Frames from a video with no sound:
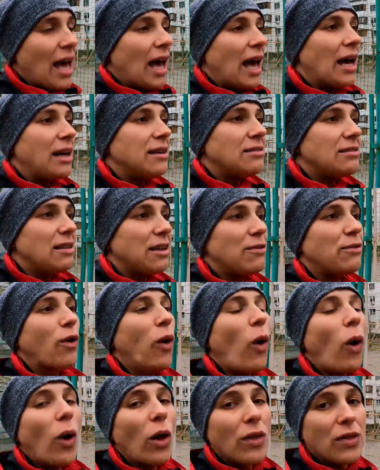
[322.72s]
and if
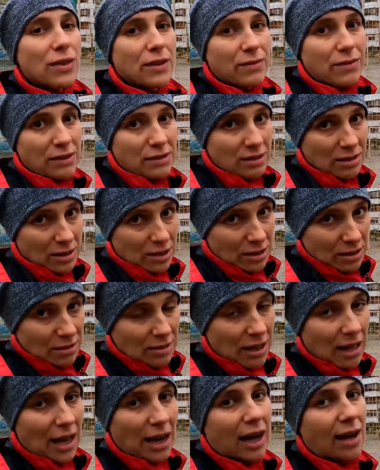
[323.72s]
all the visitors
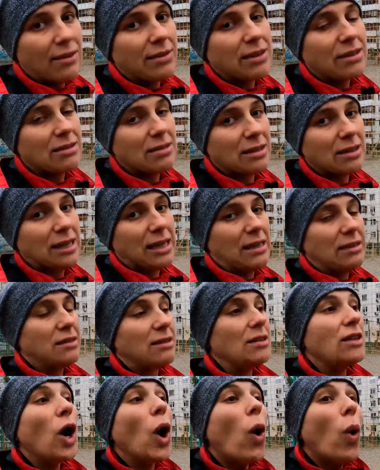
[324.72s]
are
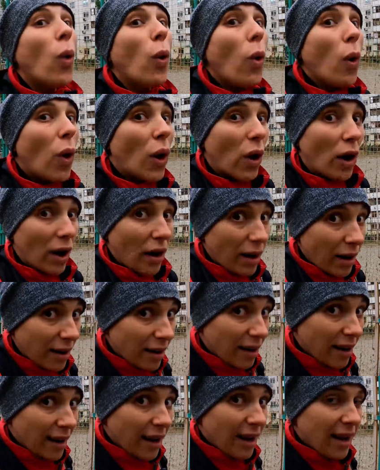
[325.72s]
vaccinated, or
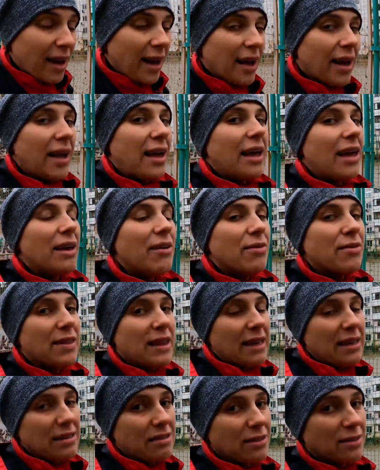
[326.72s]
if
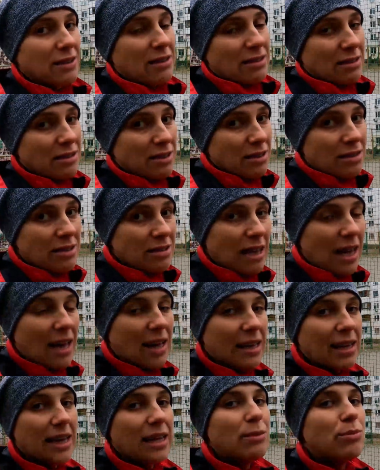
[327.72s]
these visitors
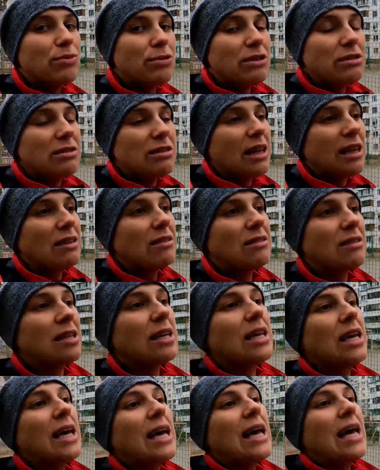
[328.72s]
can present
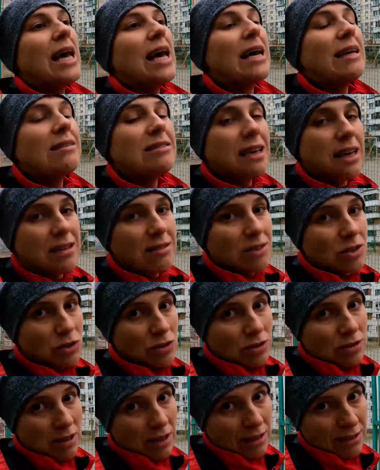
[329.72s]
a test
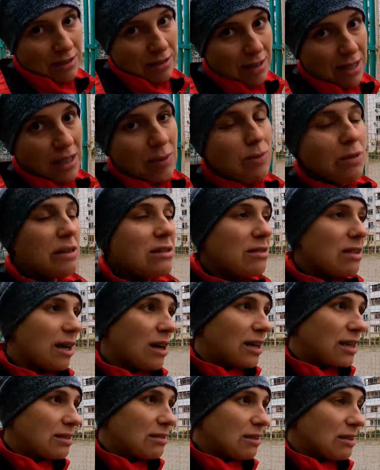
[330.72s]
result,
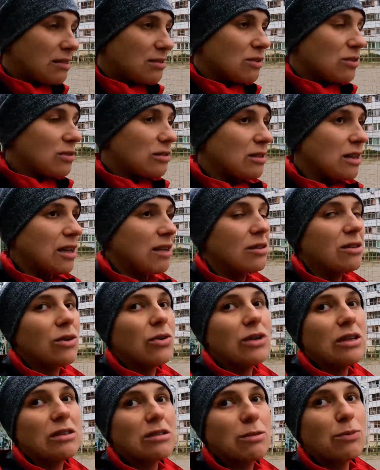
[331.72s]
PCR test result
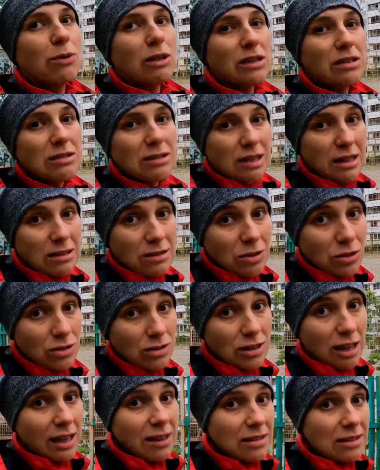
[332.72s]
or express test
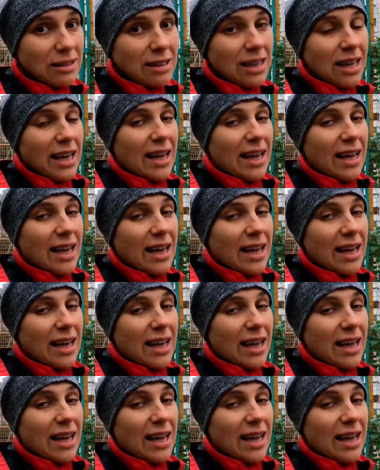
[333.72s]
result,